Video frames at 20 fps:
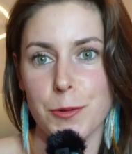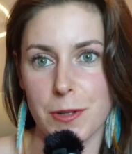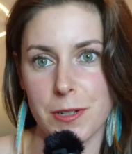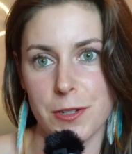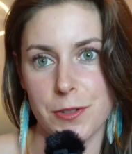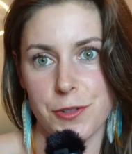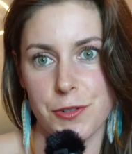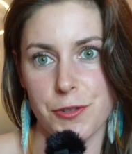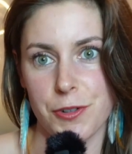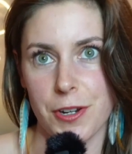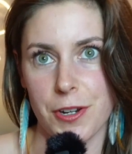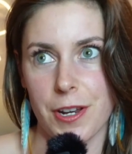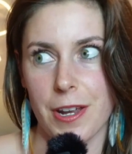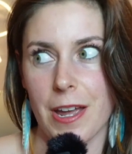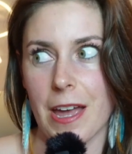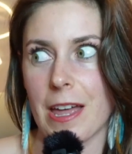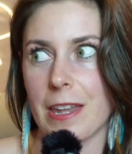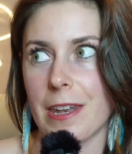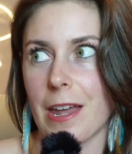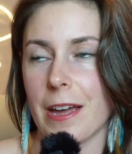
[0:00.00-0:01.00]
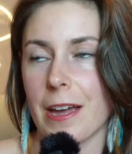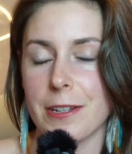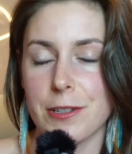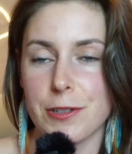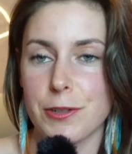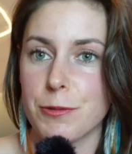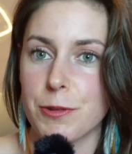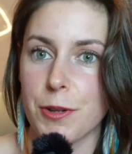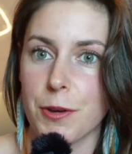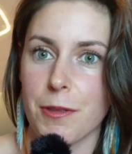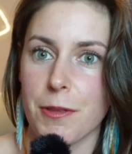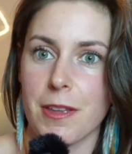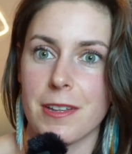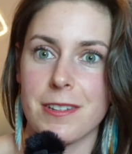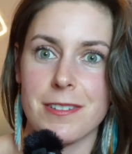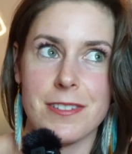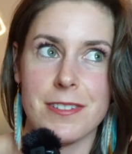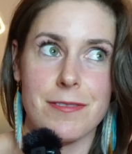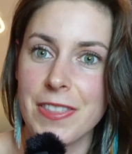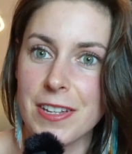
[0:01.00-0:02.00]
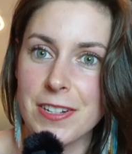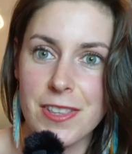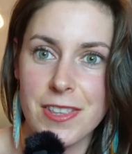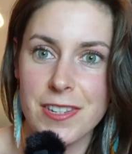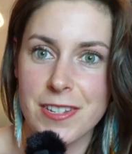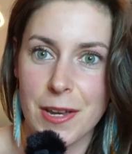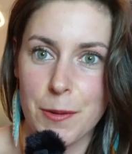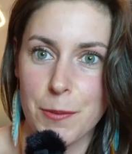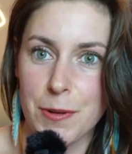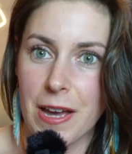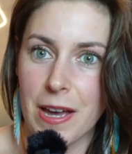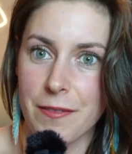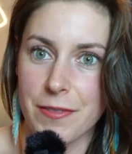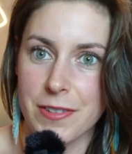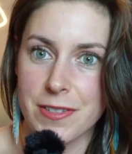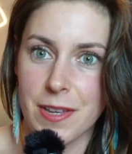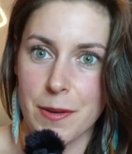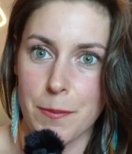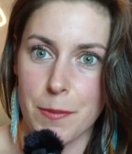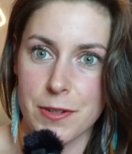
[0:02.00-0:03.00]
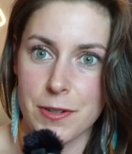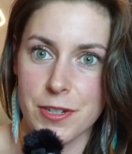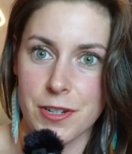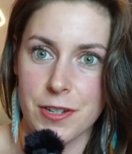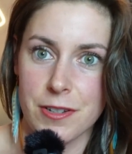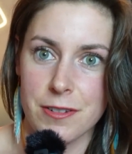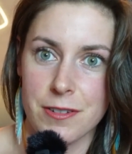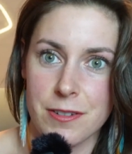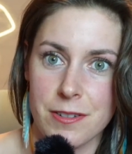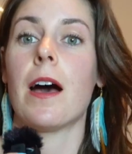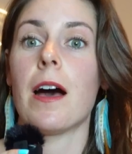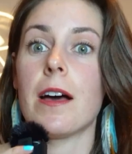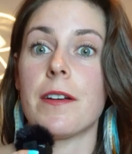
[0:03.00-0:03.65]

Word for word: new industry, and I do know that at the end of the day we have the same mission.